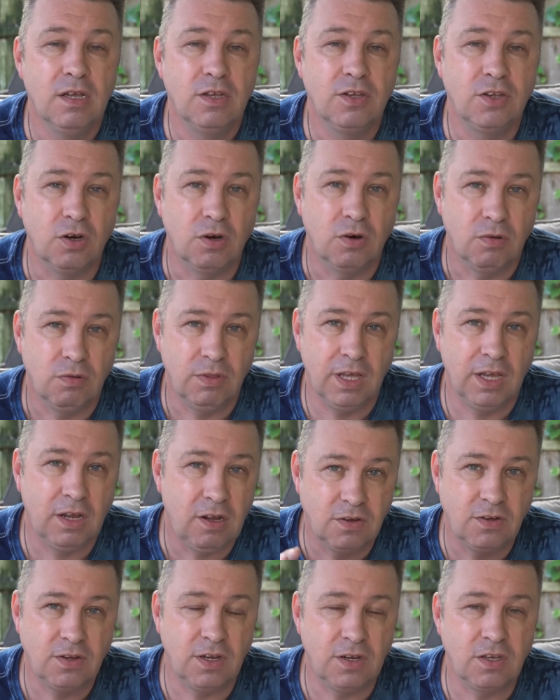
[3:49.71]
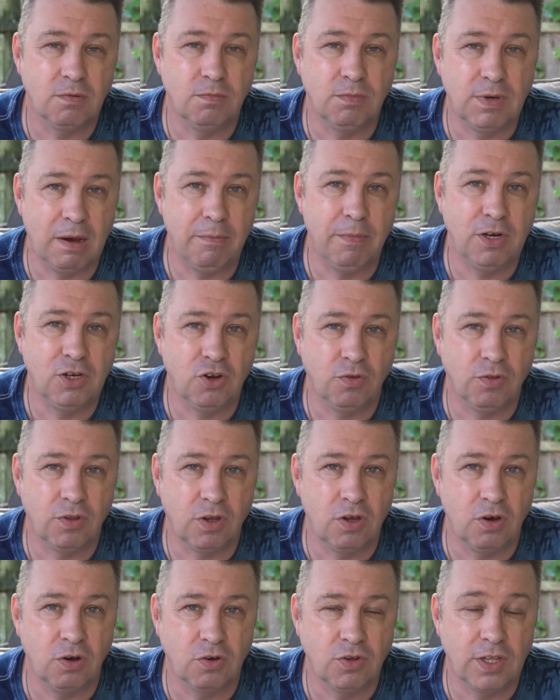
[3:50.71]
So they could see some damage on the
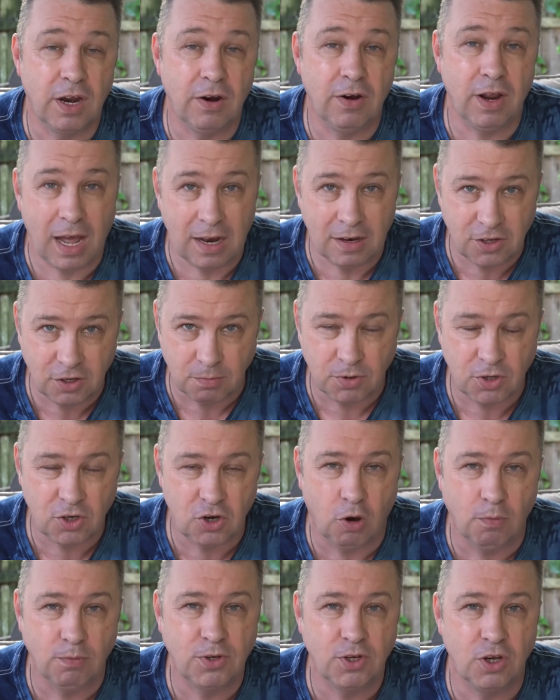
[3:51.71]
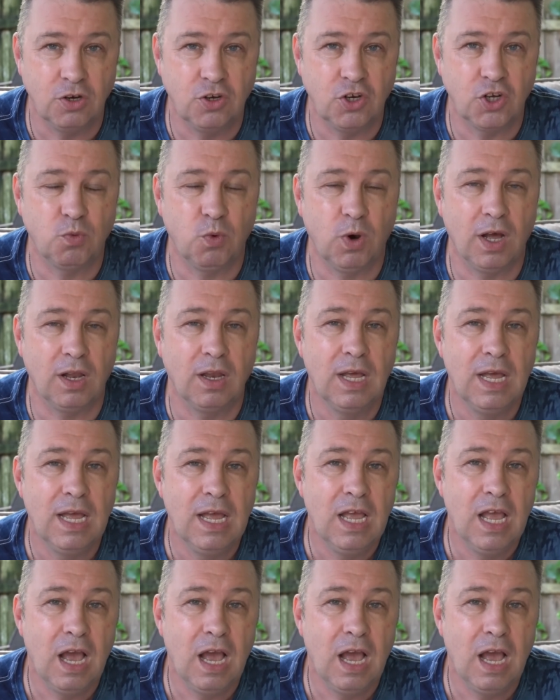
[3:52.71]
coast there, and some storm surge as well.